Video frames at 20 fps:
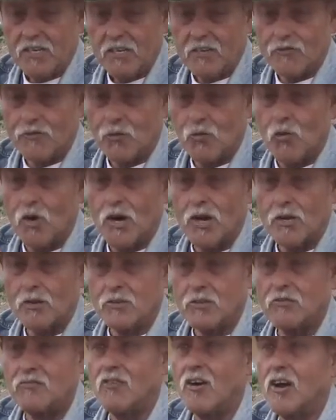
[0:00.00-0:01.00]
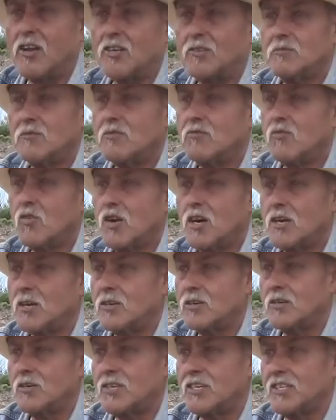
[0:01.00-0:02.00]
of the water, the volume of
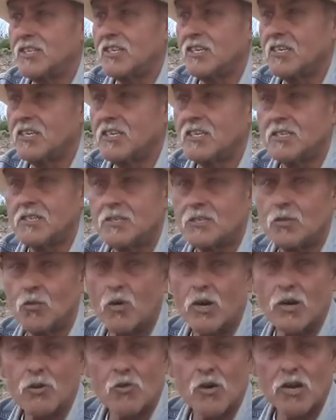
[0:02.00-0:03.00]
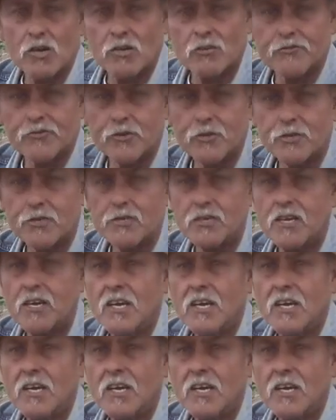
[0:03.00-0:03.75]
water, and uh, the water aquifers.